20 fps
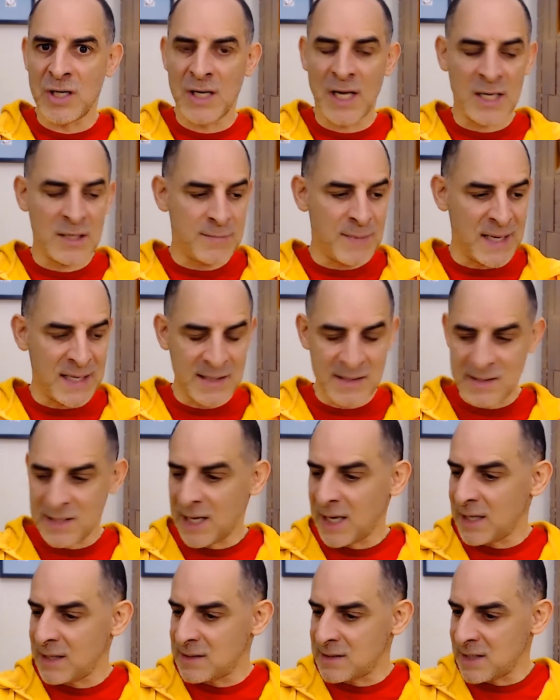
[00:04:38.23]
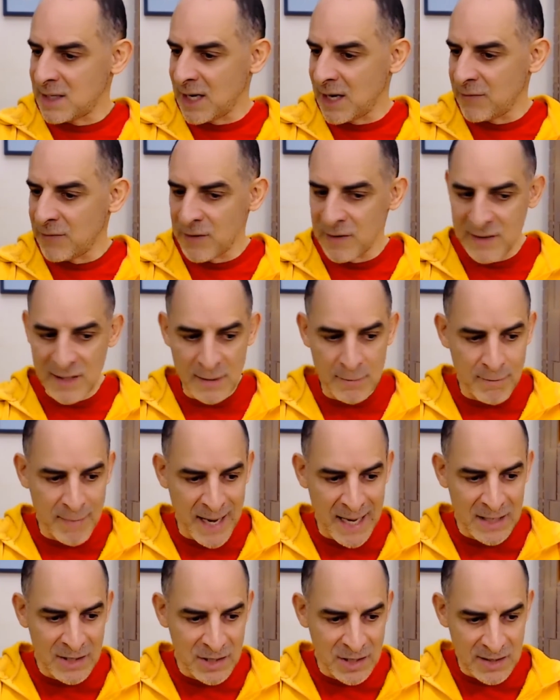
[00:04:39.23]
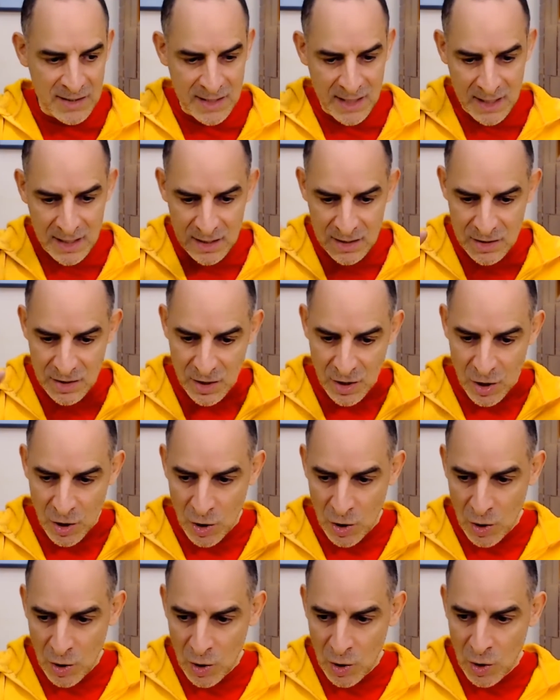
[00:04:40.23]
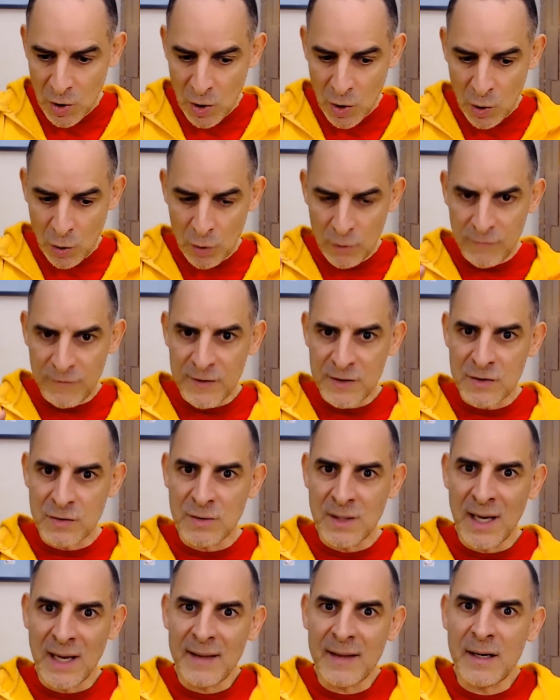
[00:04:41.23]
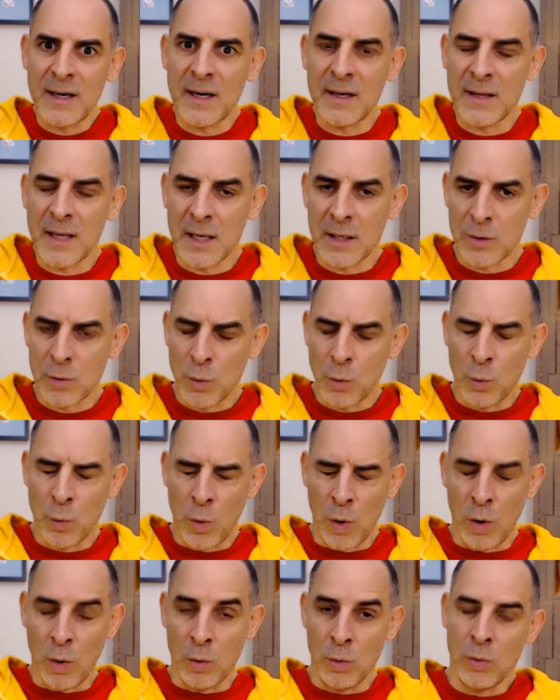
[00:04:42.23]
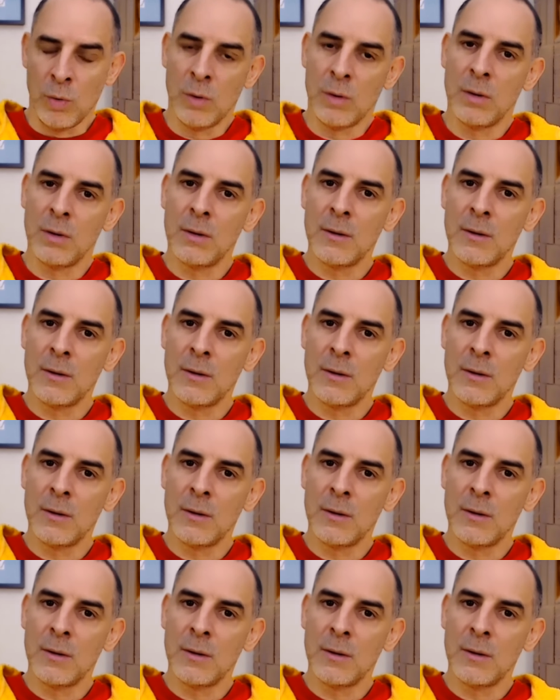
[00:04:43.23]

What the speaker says: It makes sense and everything matches and it all fits together. And then, whoa.